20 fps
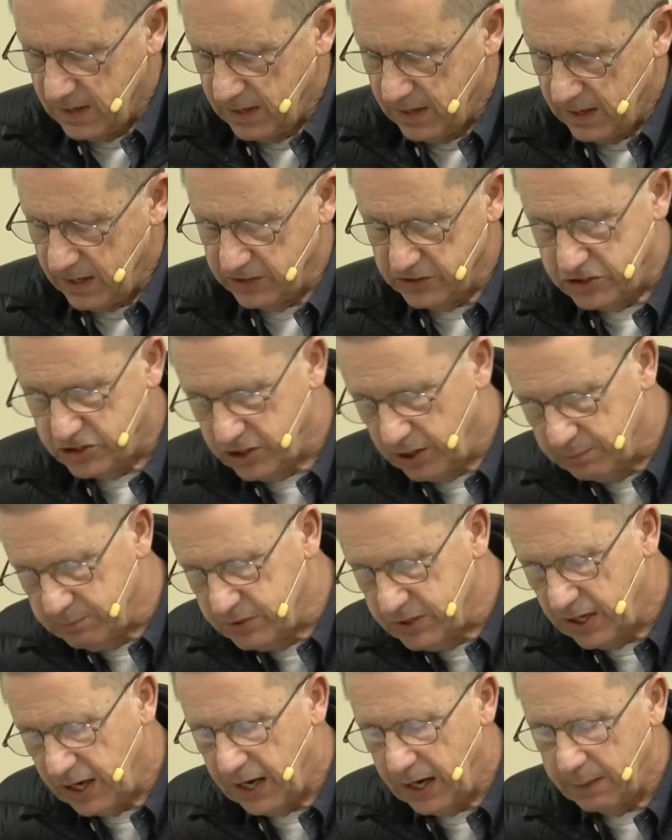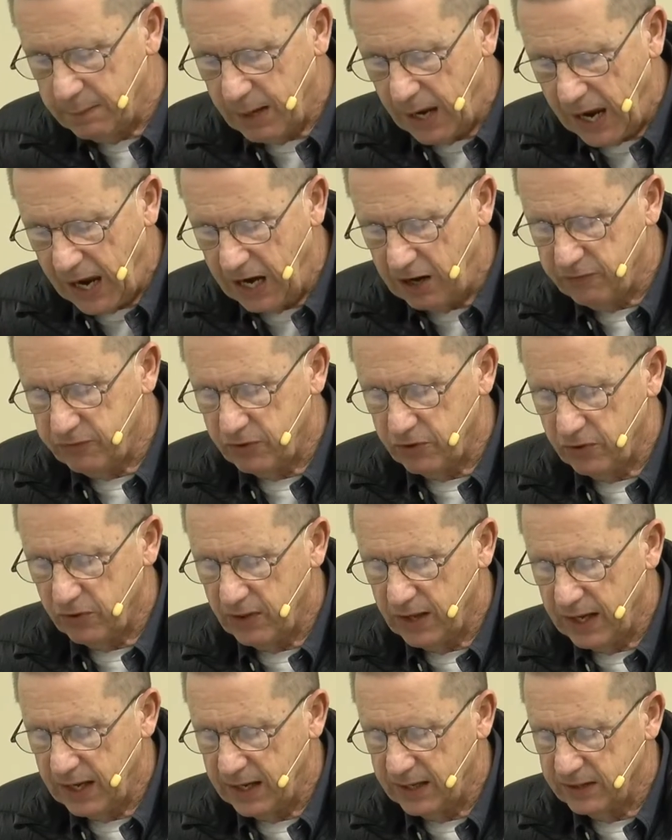And sometime after
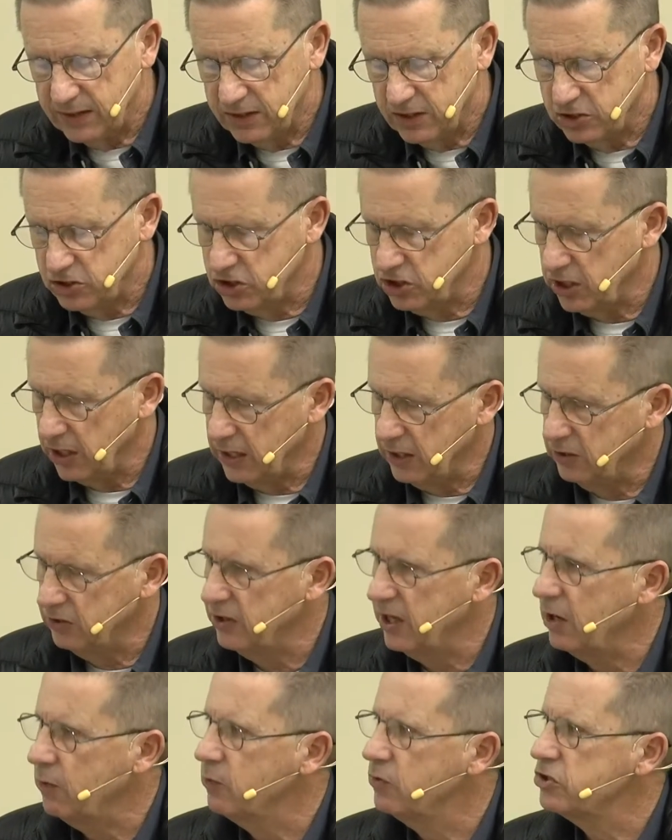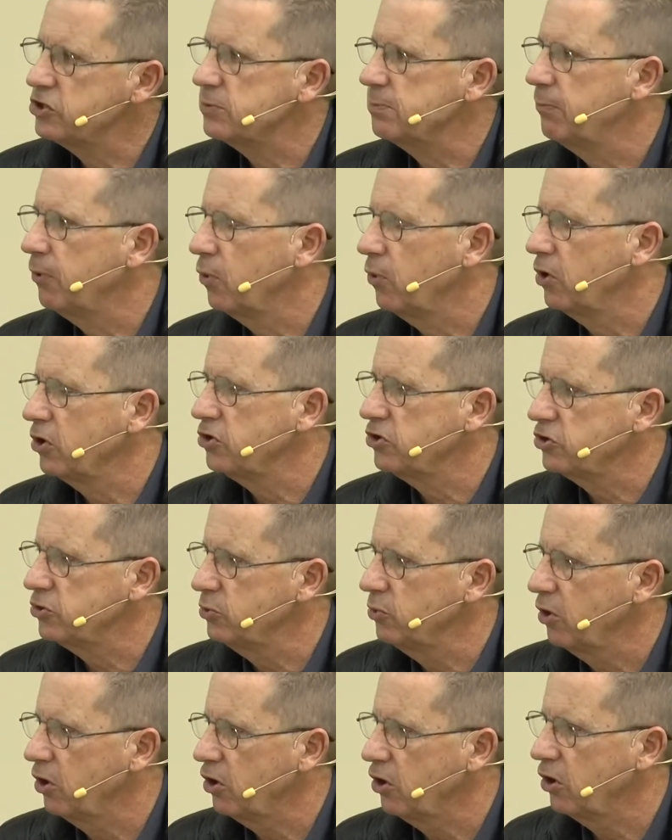that, the child that was born
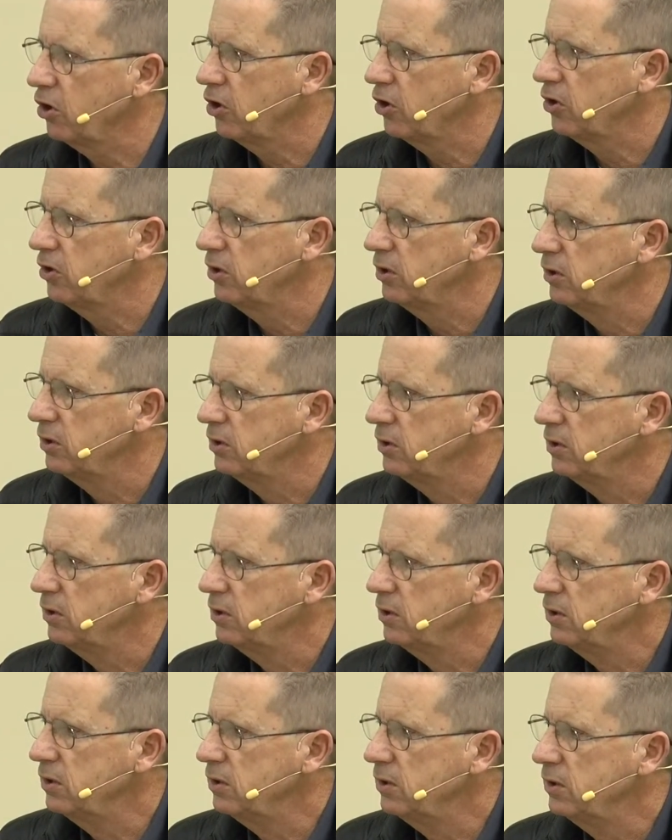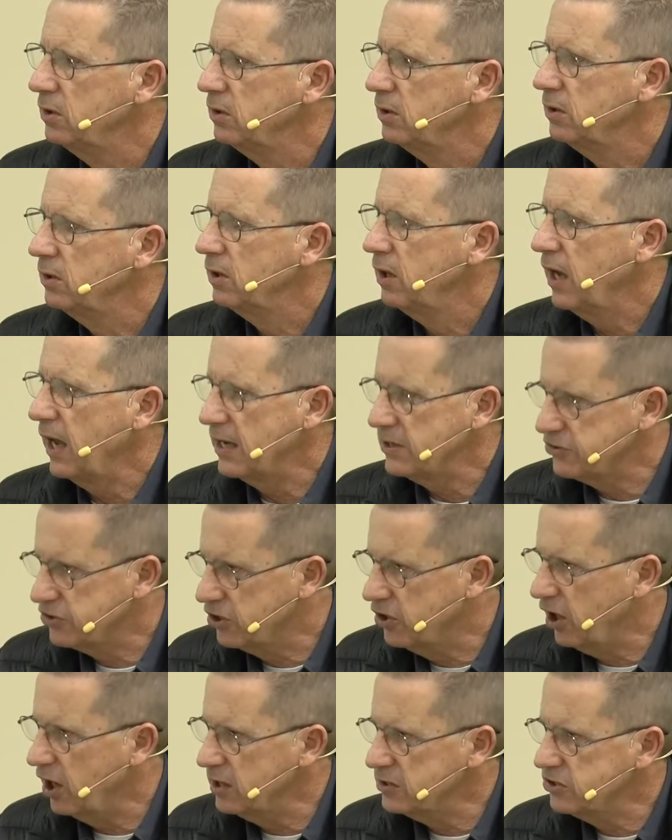to her as
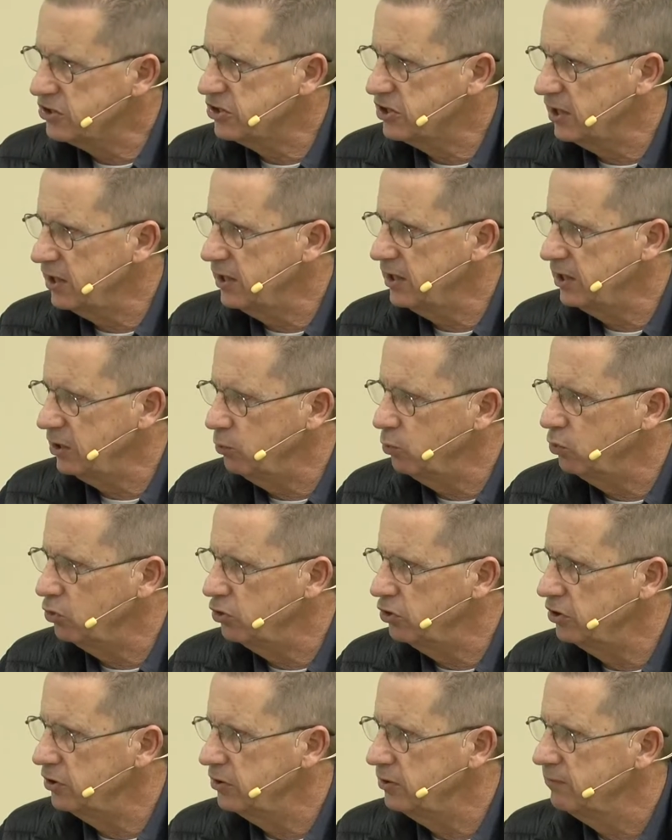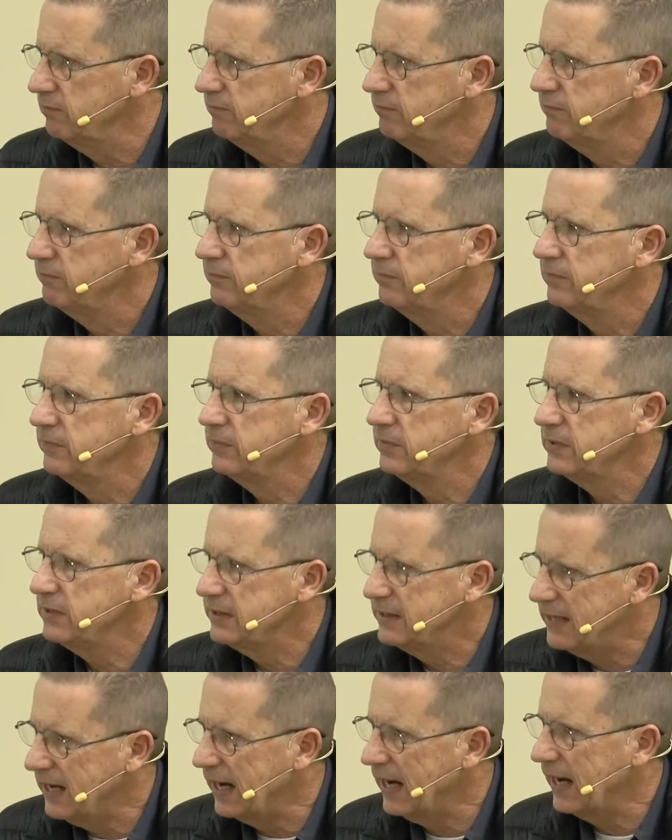God said he would,
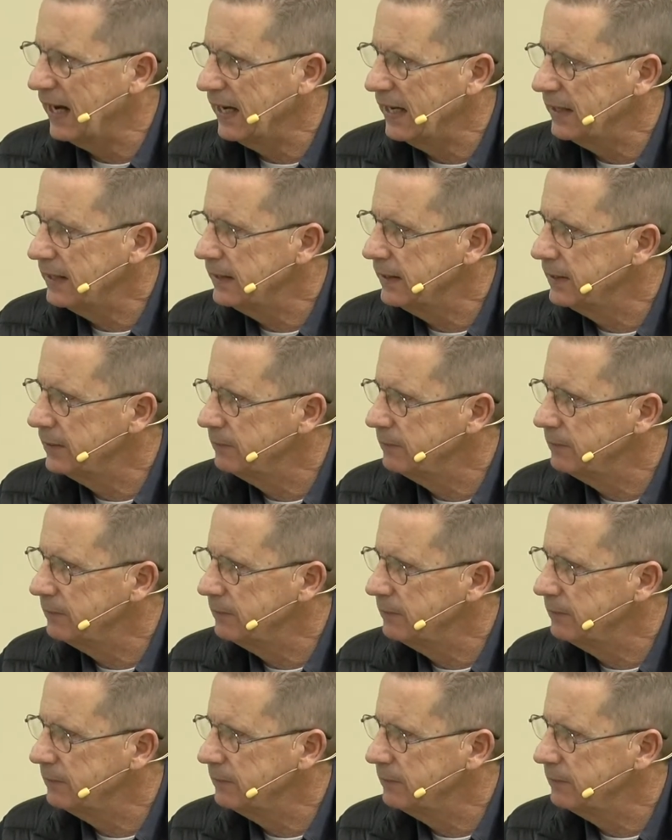died.